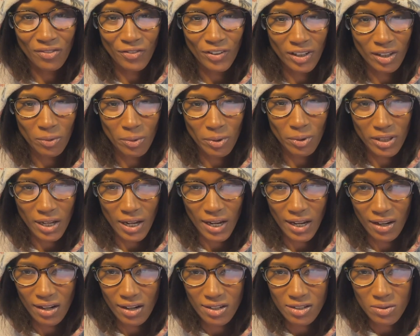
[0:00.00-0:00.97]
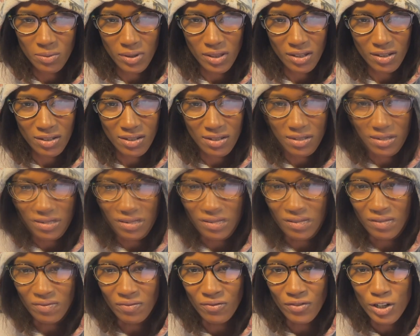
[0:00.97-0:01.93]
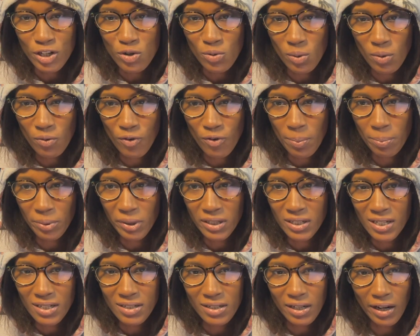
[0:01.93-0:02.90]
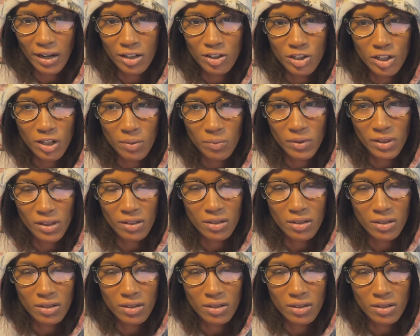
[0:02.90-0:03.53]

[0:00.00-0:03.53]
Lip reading: feel like we're in the 80s with this visual representation, with the